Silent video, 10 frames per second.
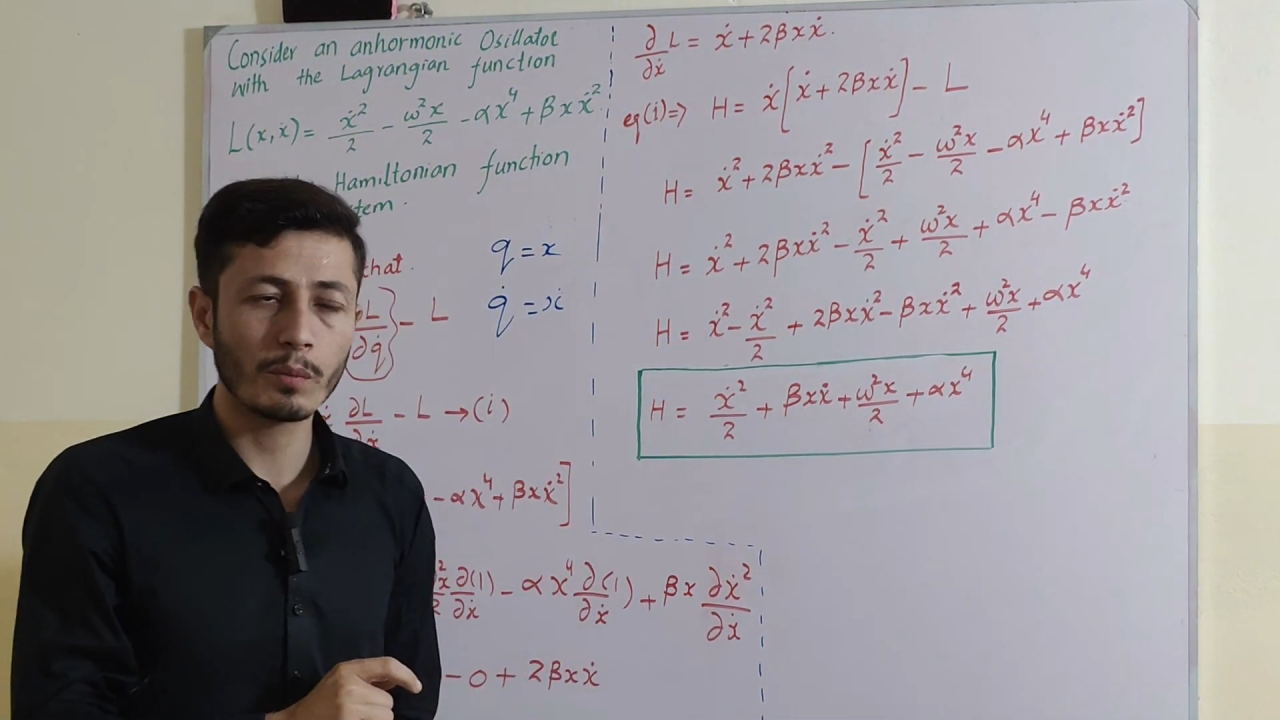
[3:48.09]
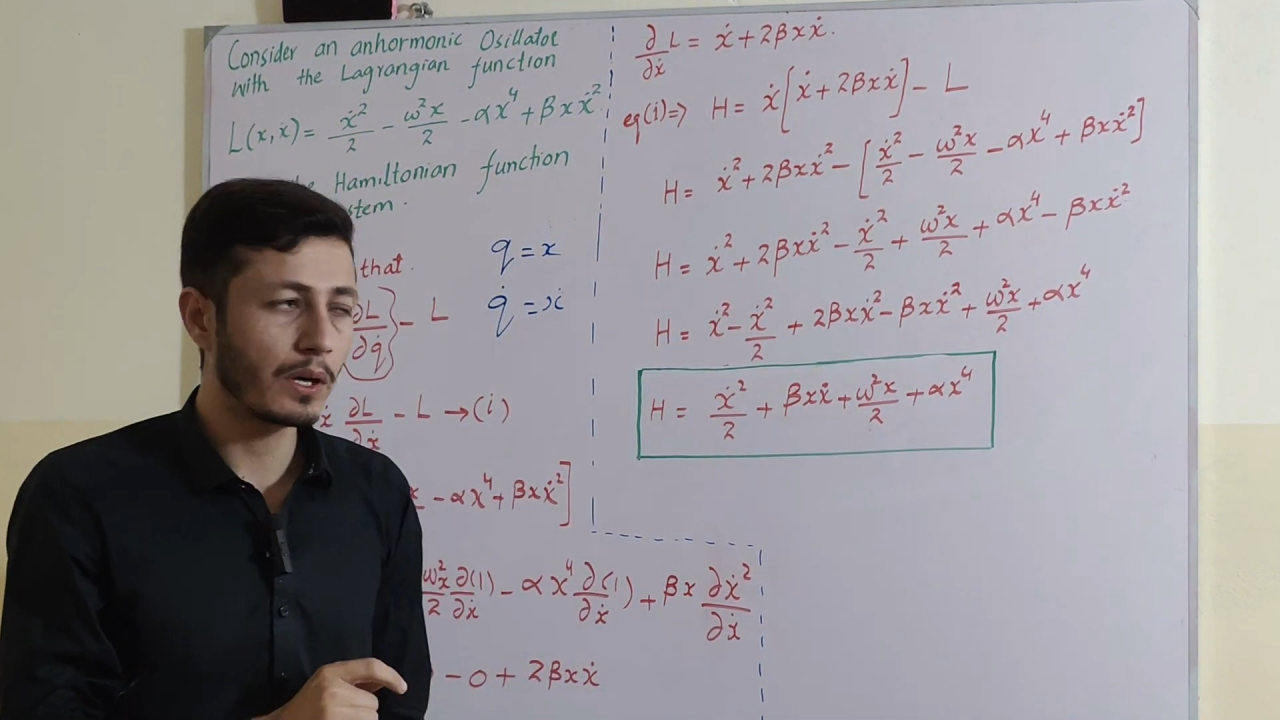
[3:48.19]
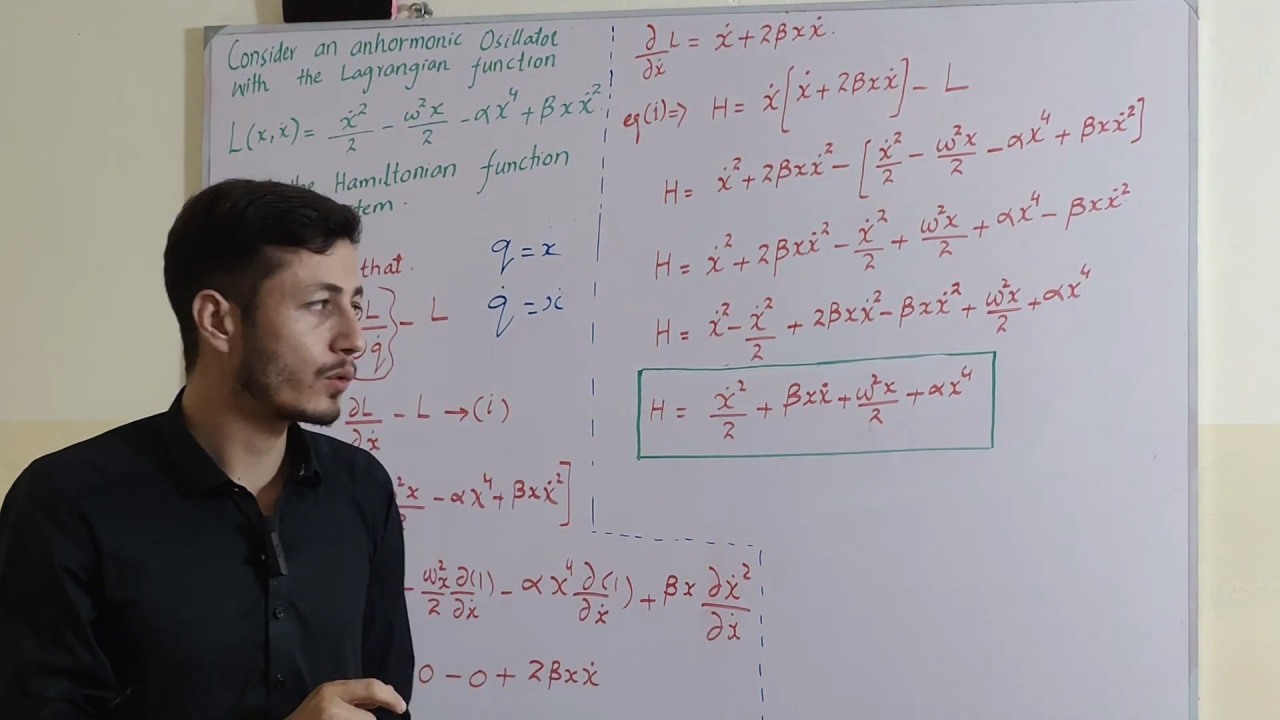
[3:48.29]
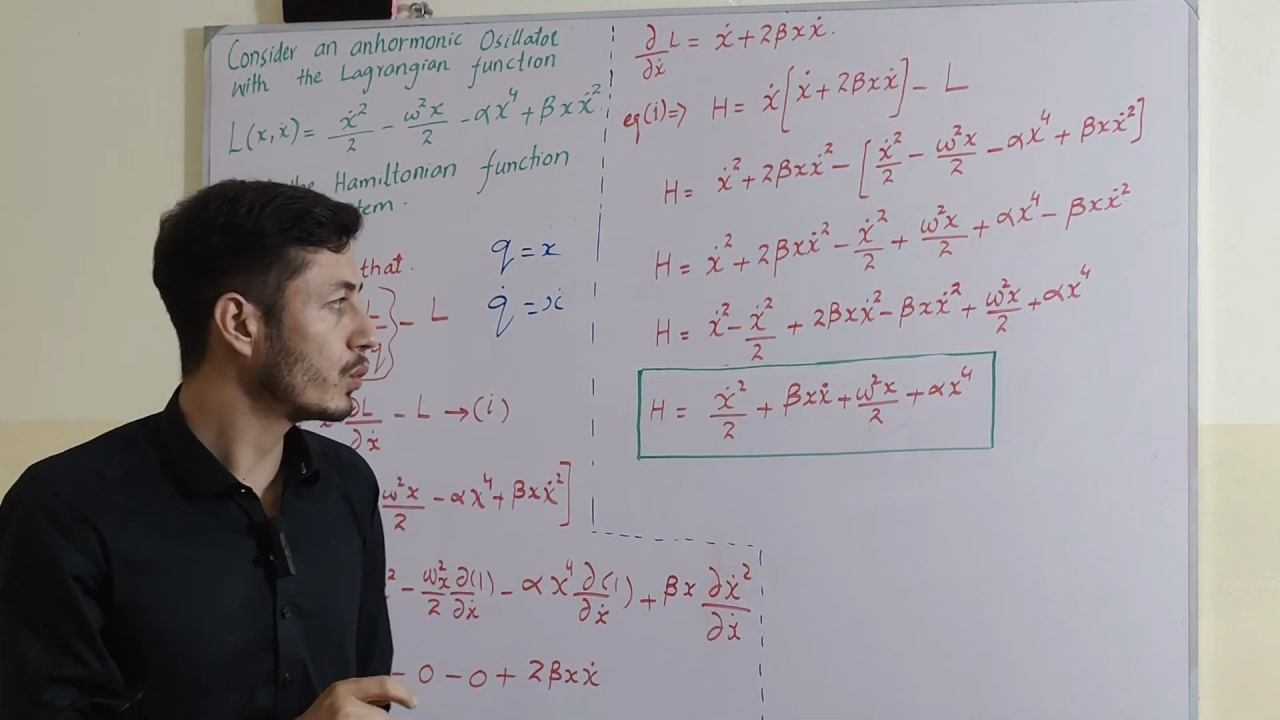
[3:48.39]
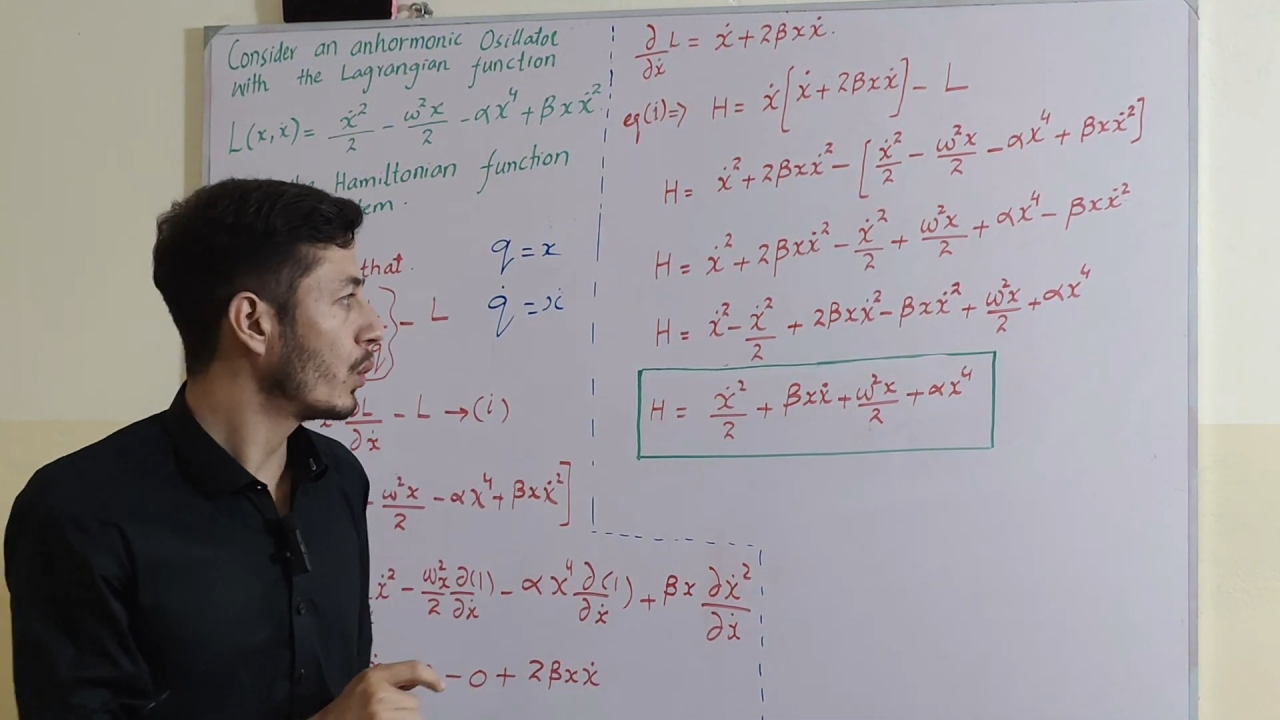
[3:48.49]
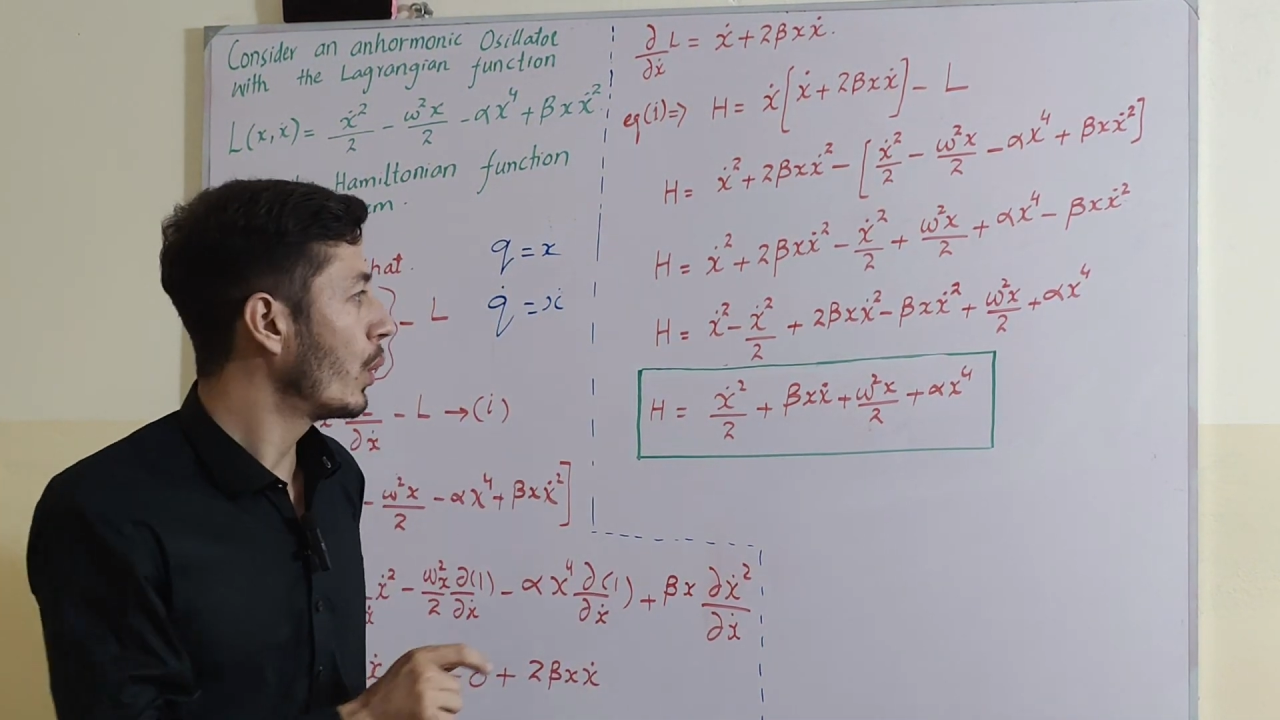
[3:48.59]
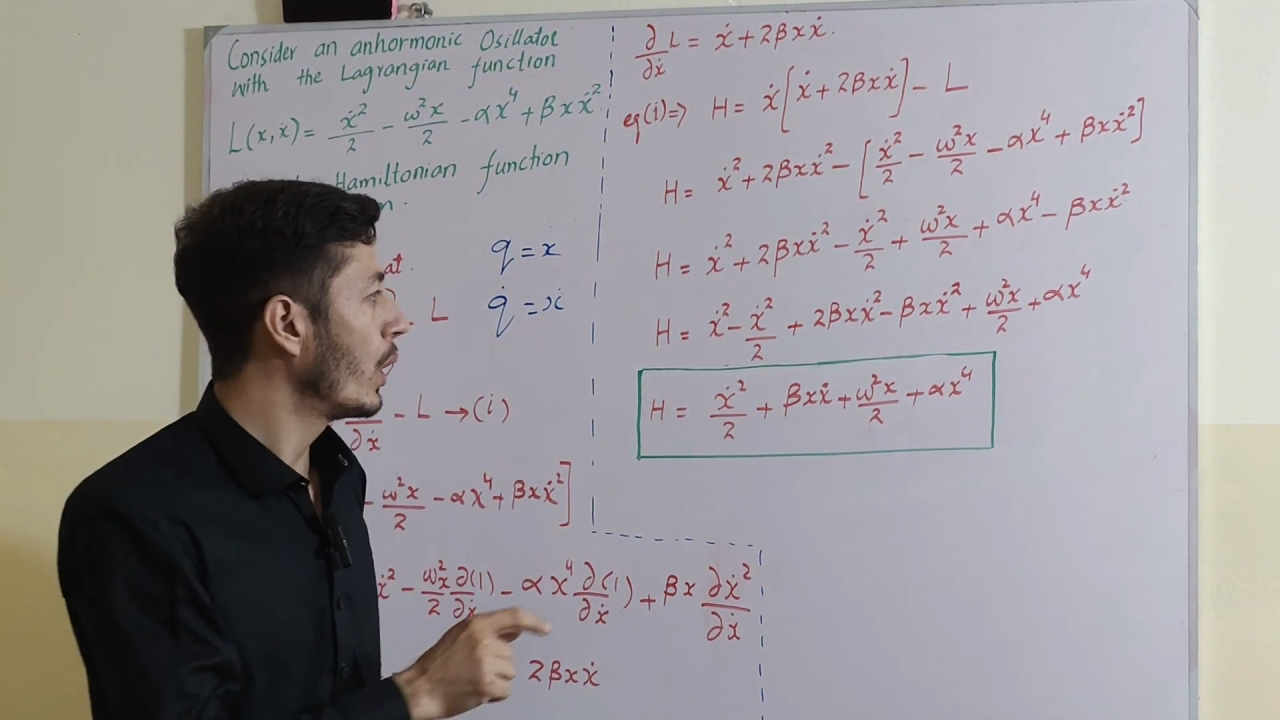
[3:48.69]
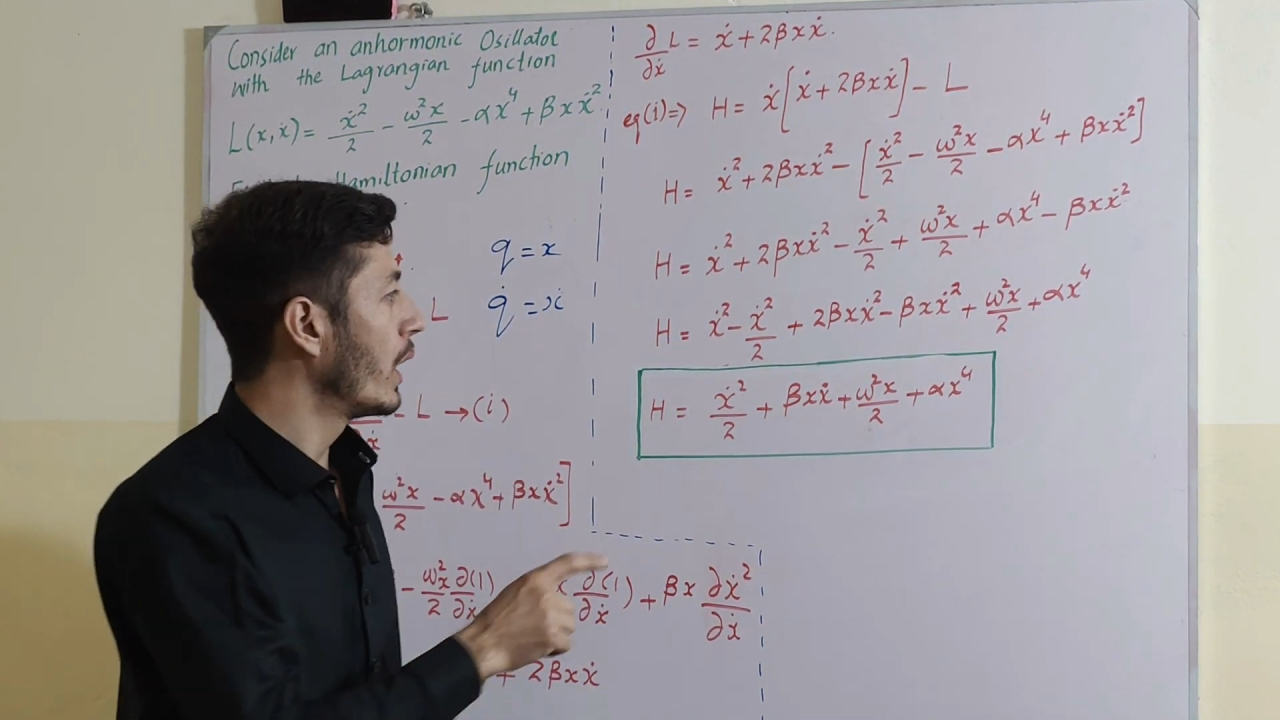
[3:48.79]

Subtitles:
by 2.